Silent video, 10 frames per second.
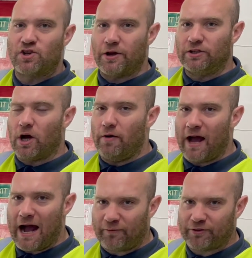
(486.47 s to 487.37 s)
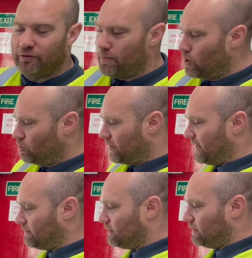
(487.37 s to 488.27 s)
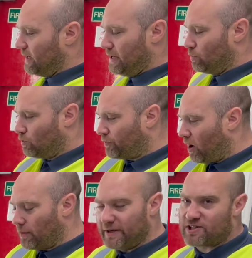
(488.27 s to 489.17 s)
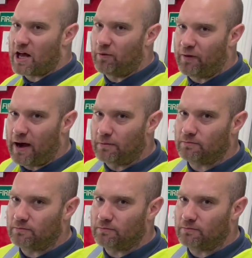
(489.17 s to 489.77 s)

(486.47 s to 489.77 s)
you don't have to remove it, it will follow itself out.